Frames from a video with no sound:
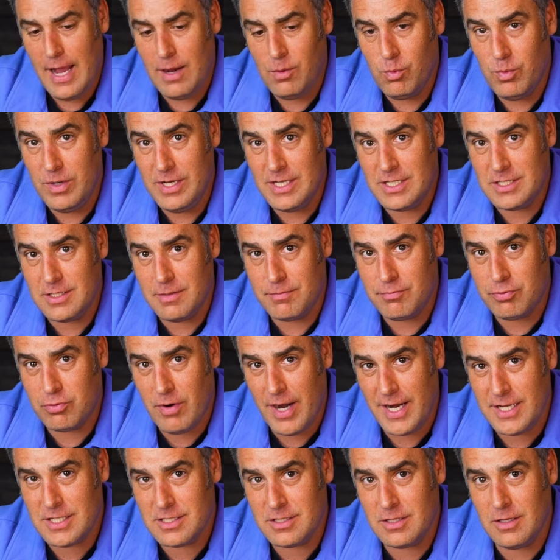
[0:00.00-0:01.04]
and we
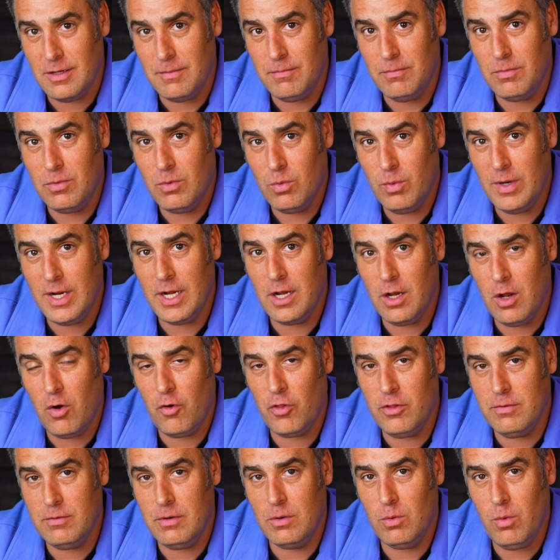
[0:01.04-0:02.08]
suppress them, we
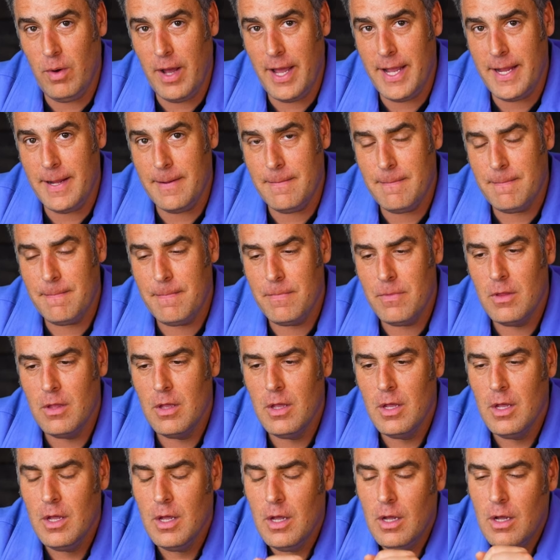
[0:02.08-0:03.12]
lock them away.
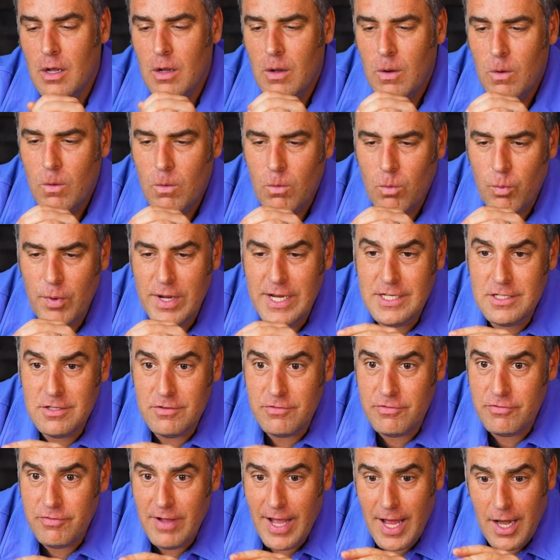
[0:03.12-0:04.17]
We
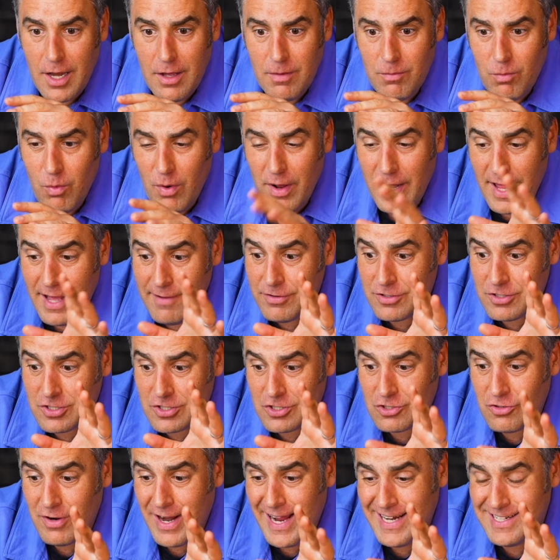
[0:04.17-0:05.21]
develop whatever
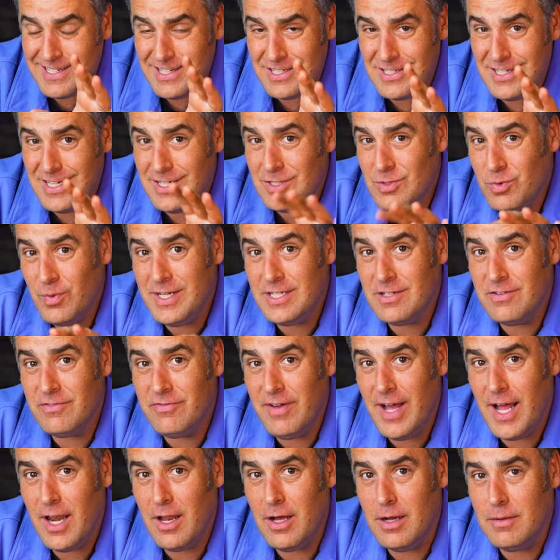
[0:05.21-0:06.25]
strategies we
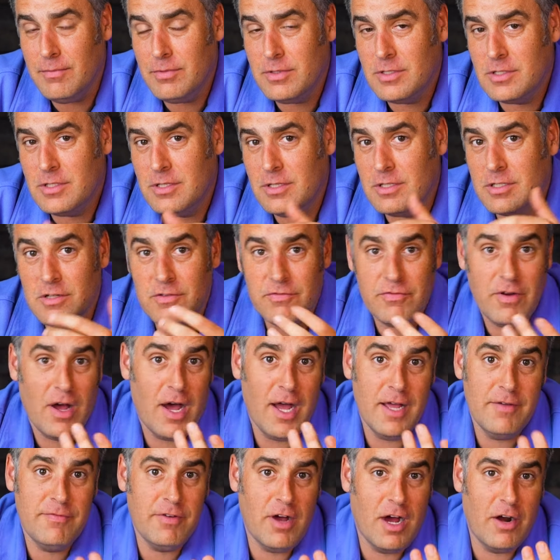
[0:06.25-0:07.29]
develop to
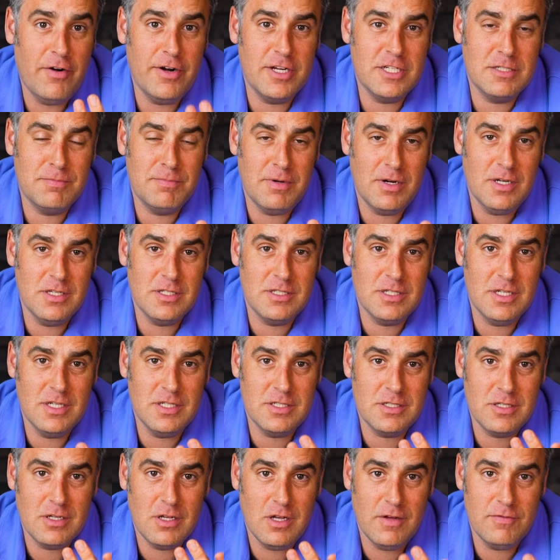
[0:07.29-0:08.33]
survive our
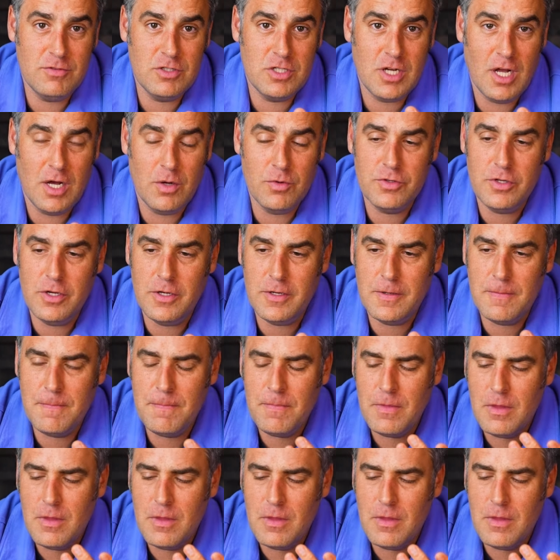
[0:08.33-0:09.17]
experiences of childhood.